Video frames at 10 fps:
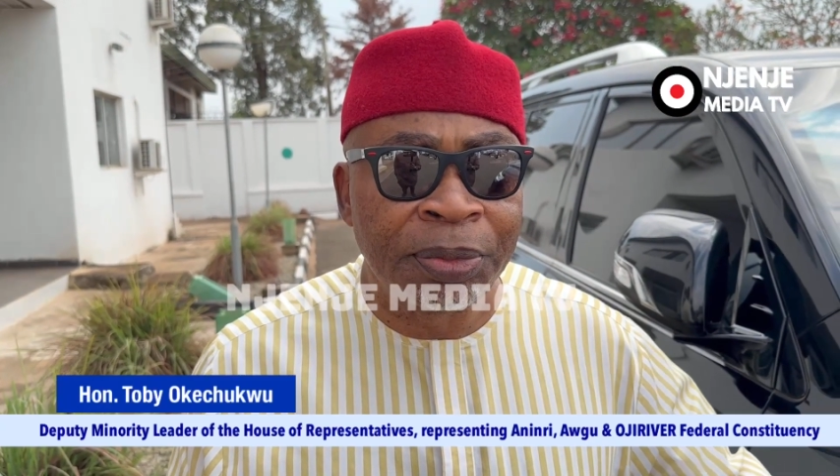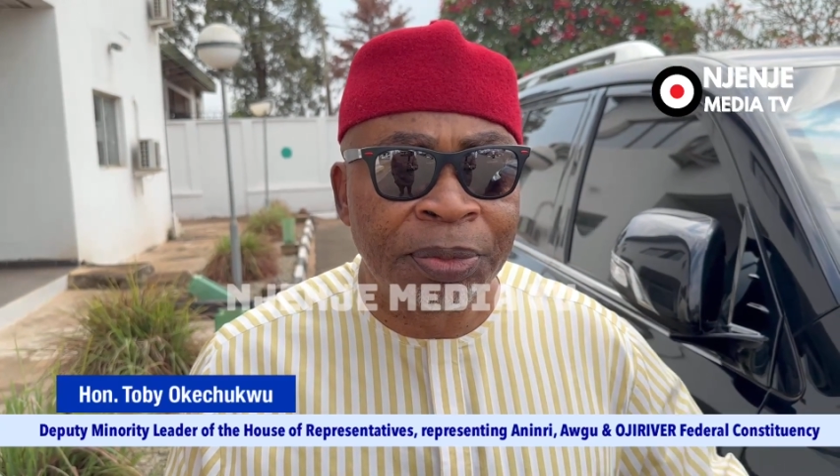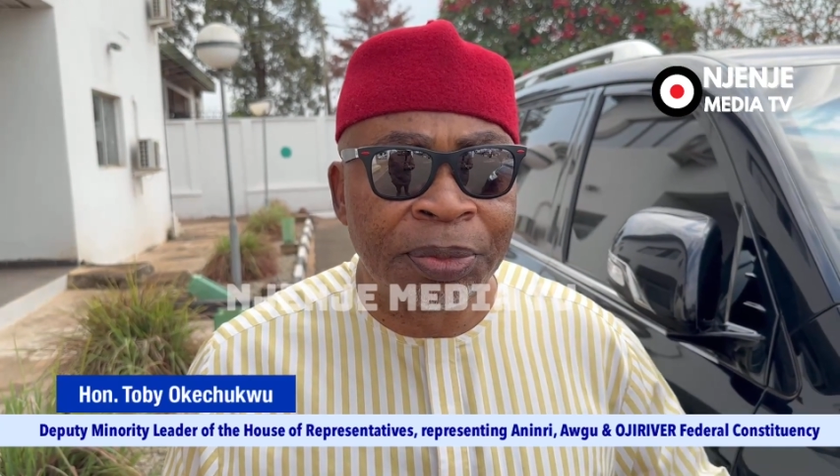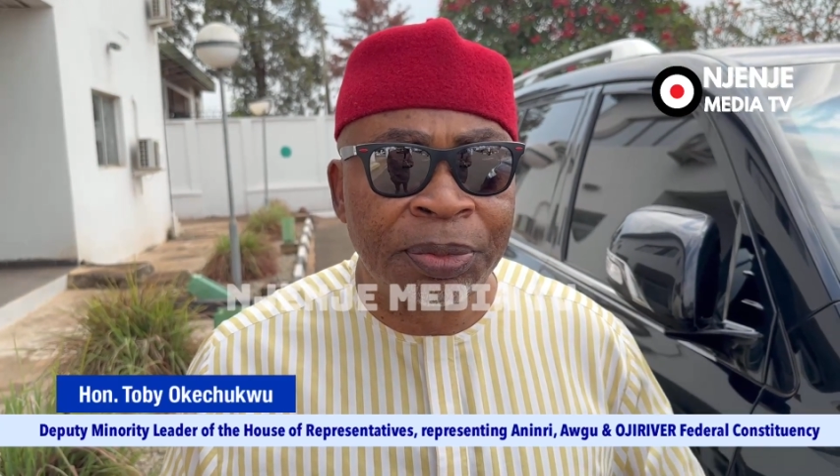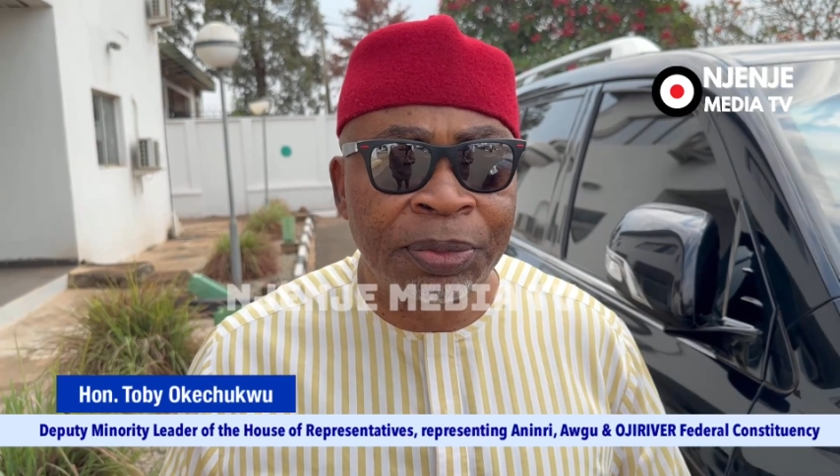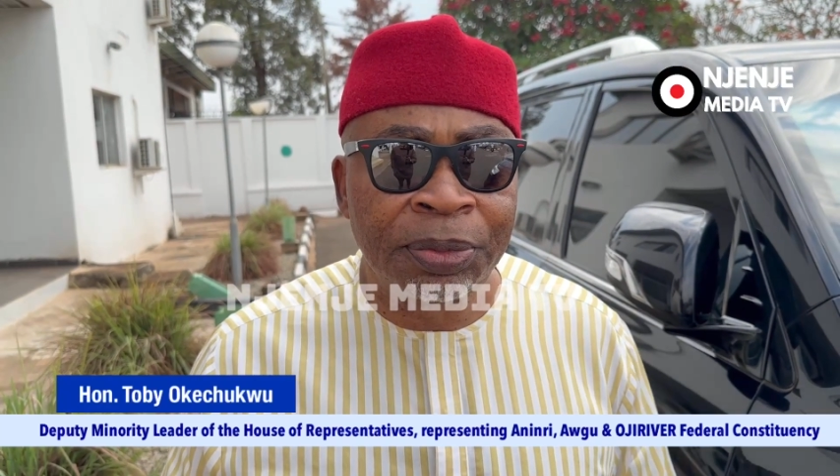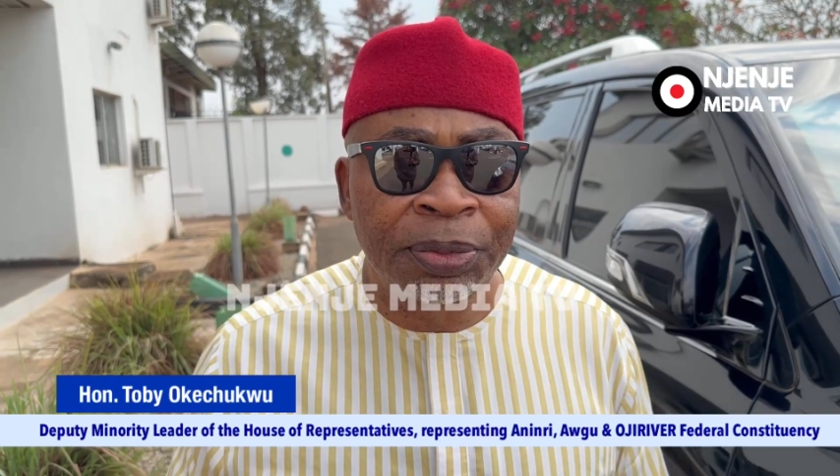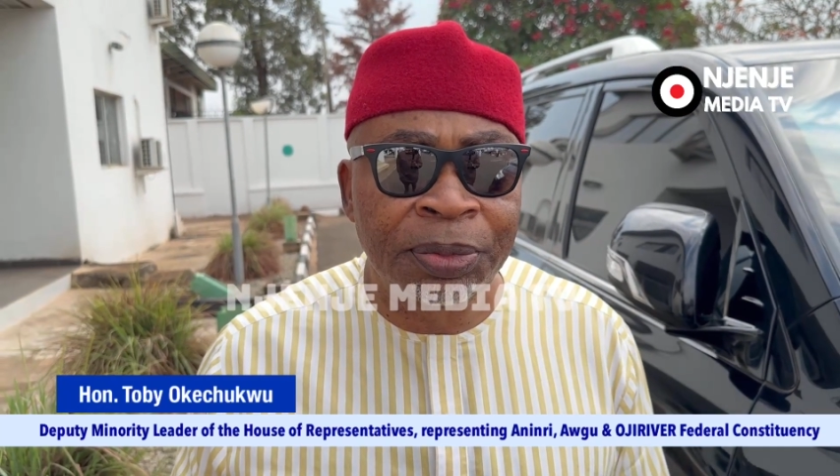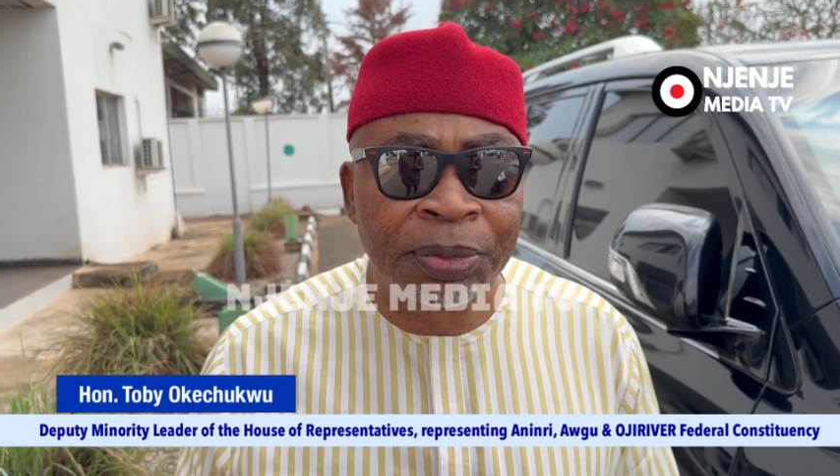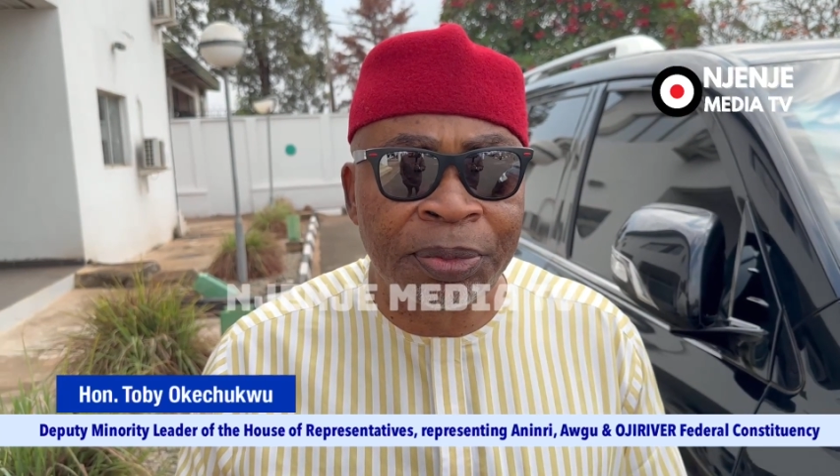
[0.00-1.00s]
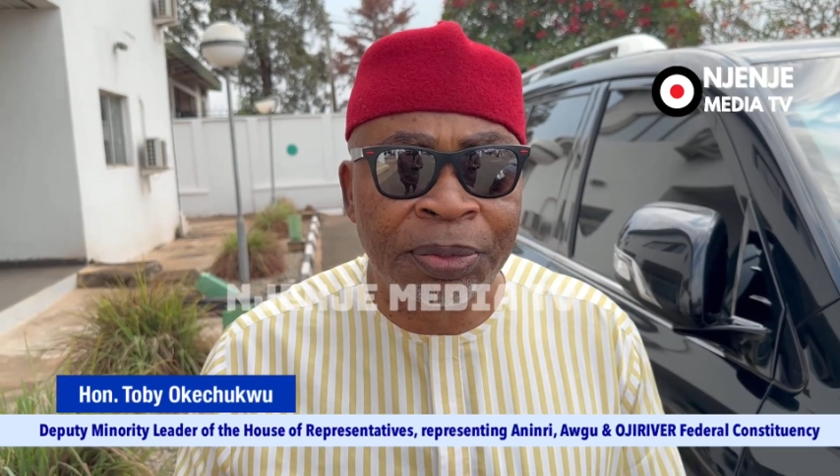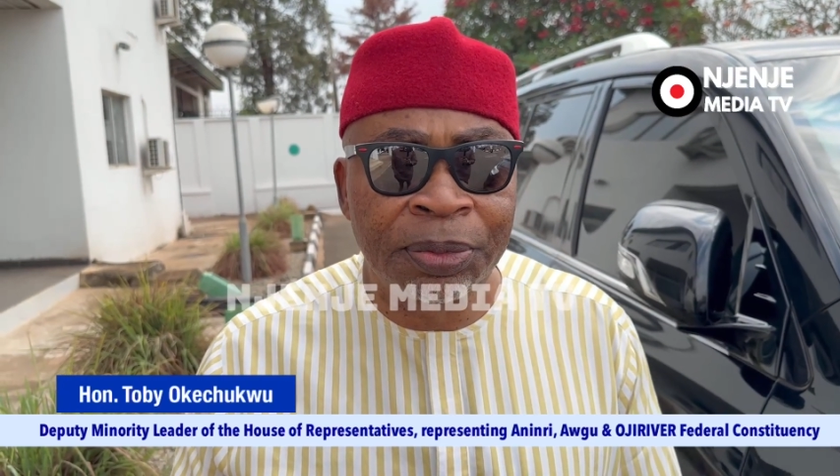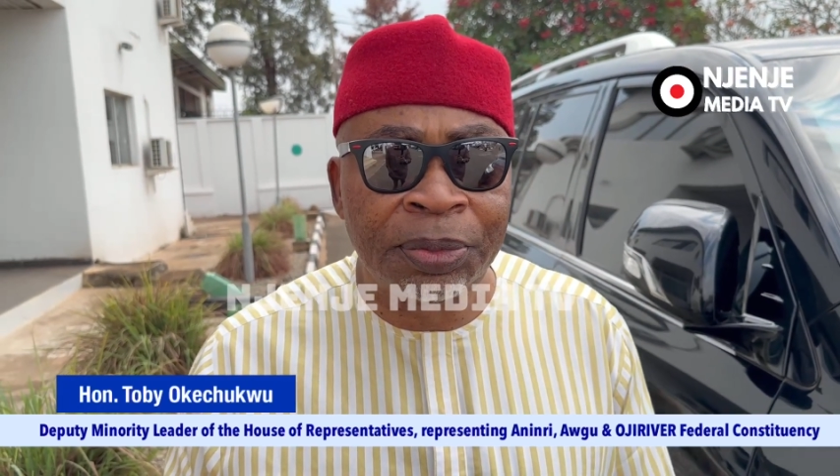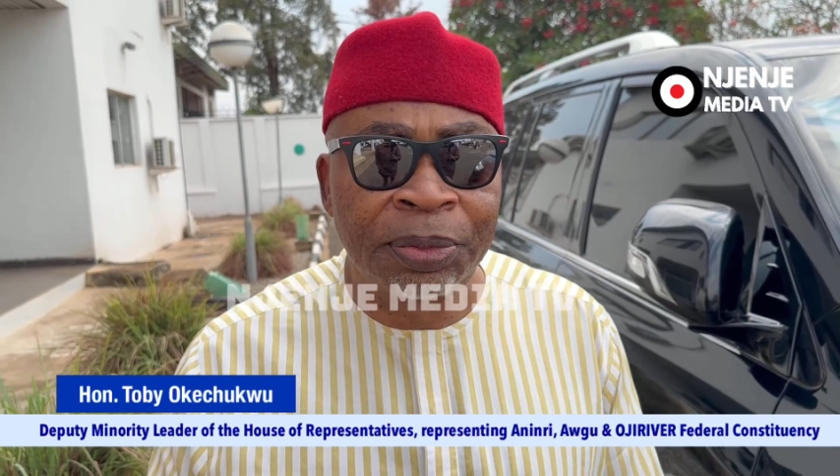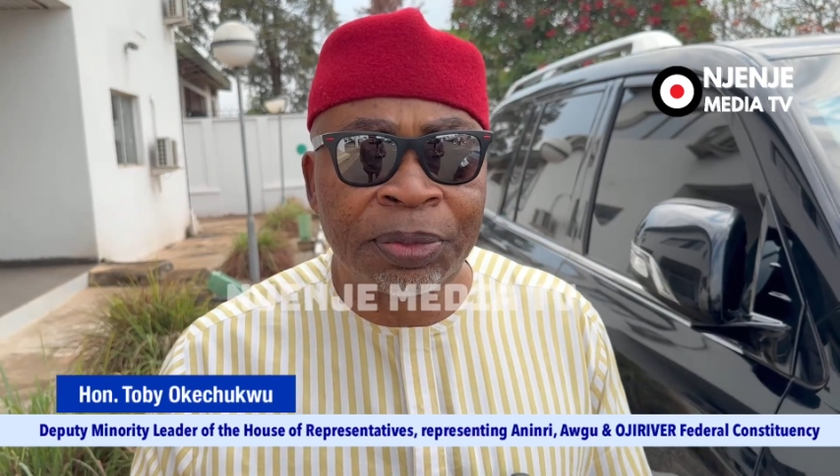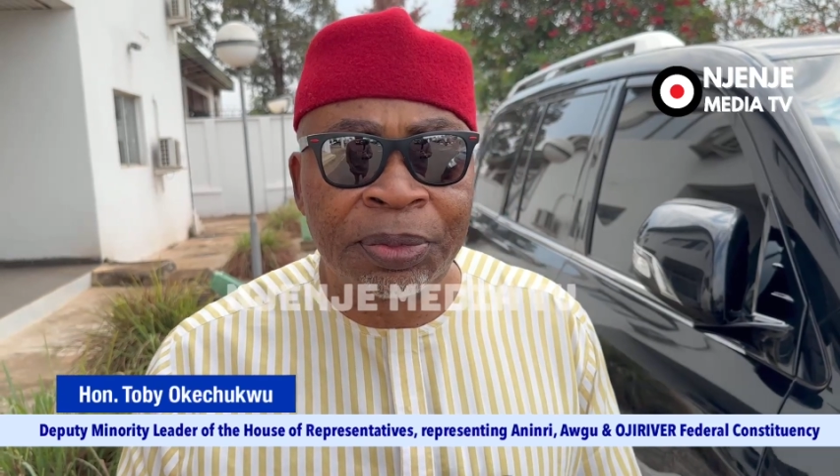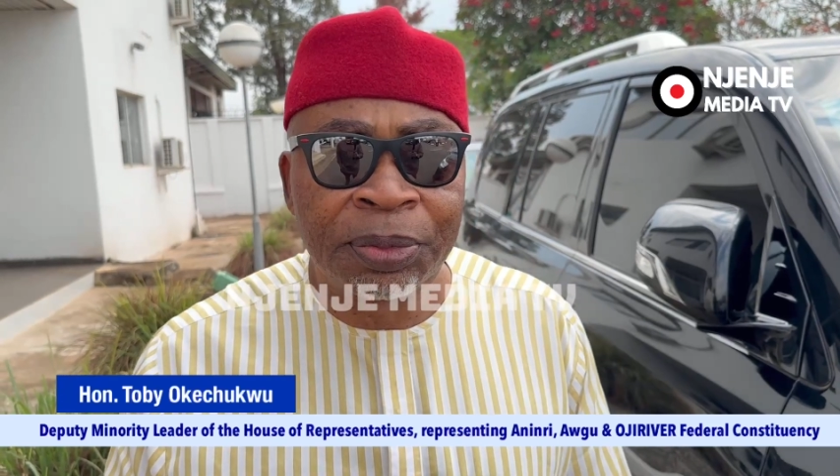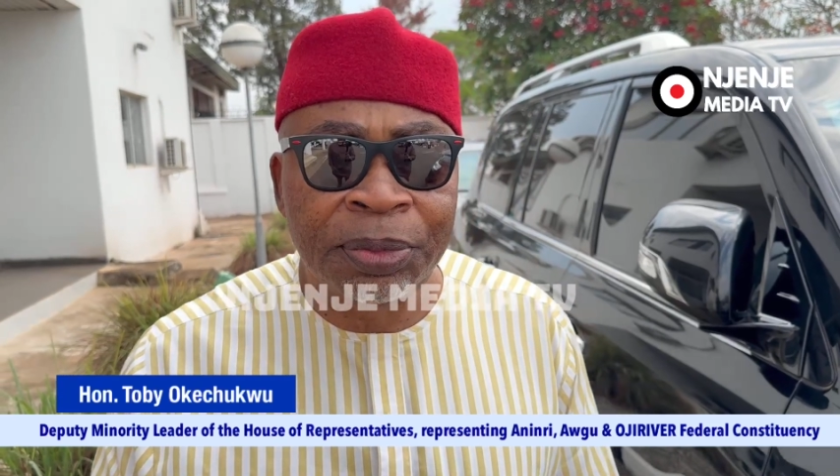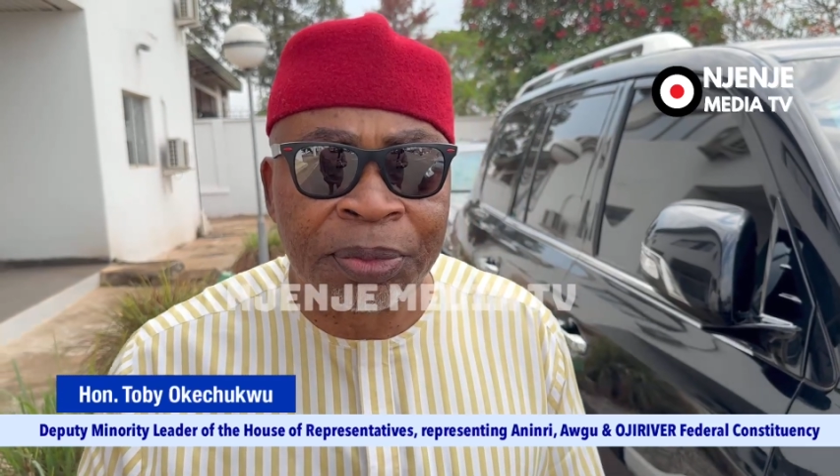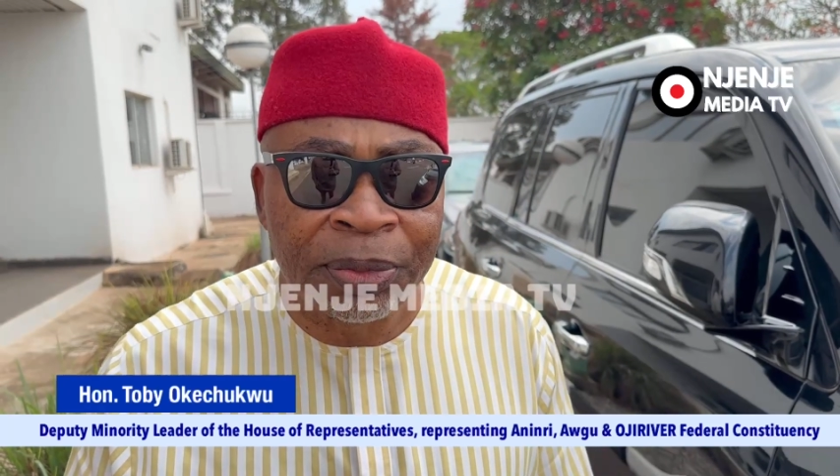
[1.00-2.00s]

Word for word: you, your candidates,